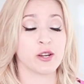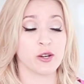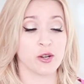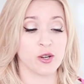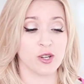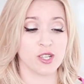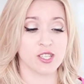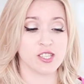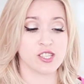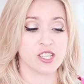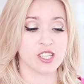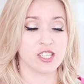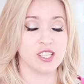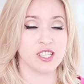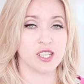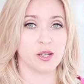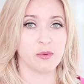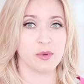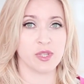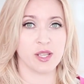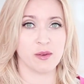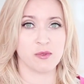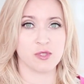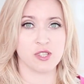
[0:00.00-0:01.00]
curling technique
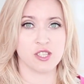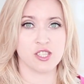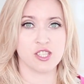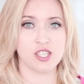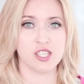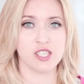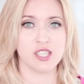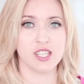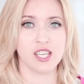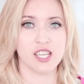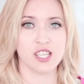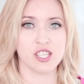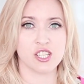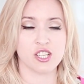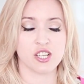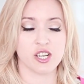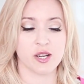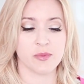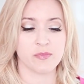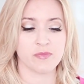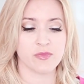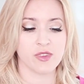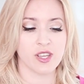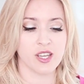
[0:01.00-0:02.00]
when I was a
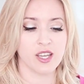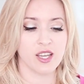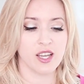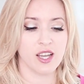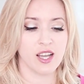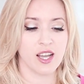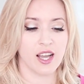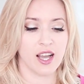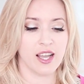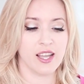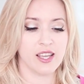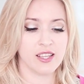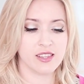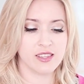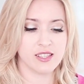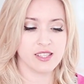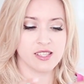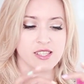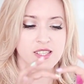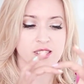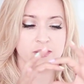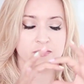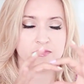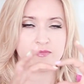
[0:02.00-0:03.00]
teenager. I had
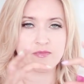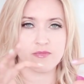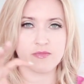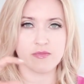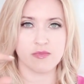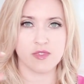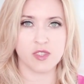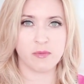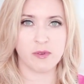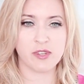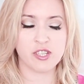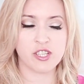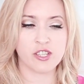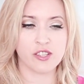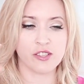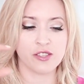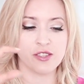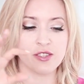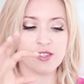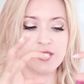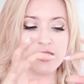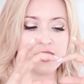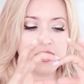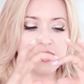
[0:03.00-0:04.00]
this special
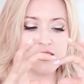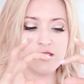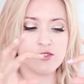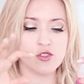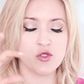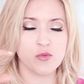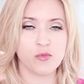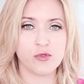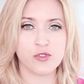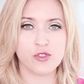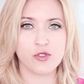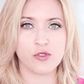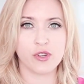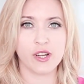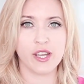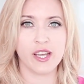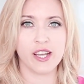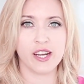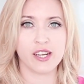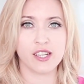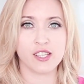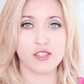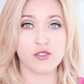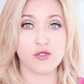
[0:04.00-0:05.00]
thing to put your
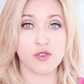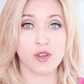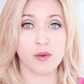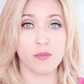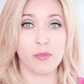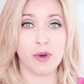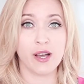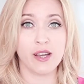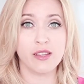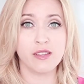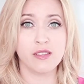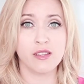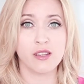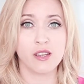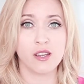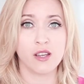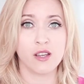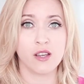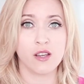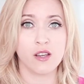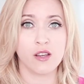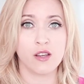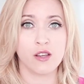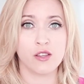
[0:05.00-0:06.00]
hair into a bun.
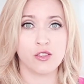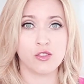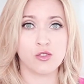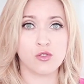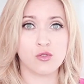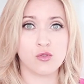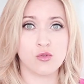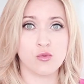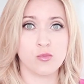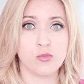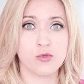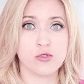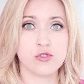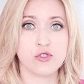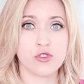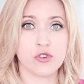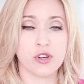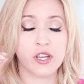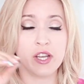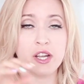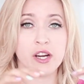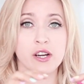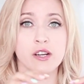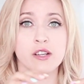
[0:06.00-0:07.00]
You put your
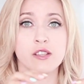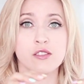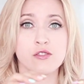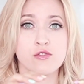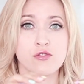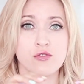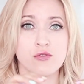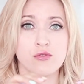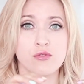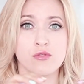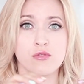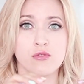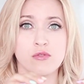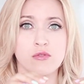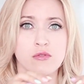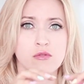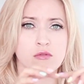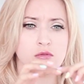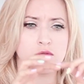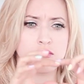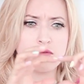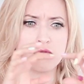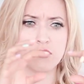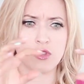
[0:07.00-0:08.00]
hair
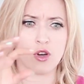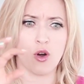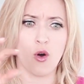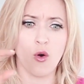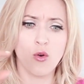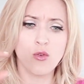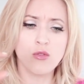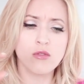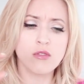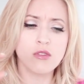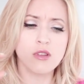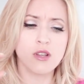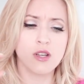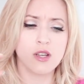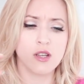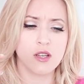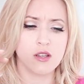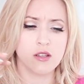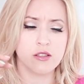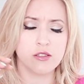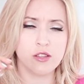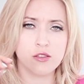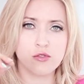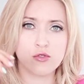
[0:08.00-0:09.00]
into the hole,
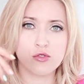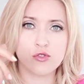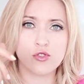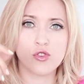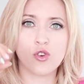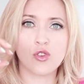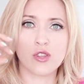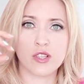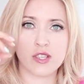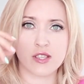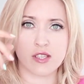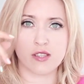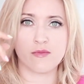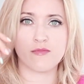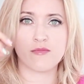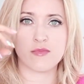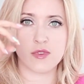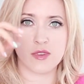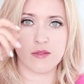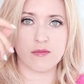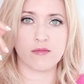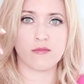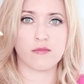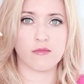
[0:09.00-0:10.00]
then you roll it
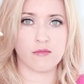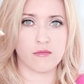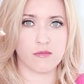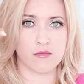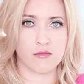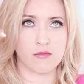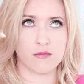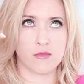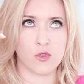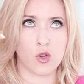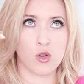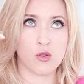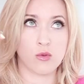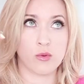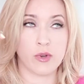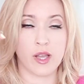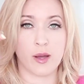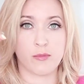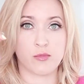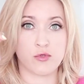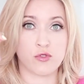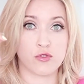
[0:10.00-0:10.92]
all the way up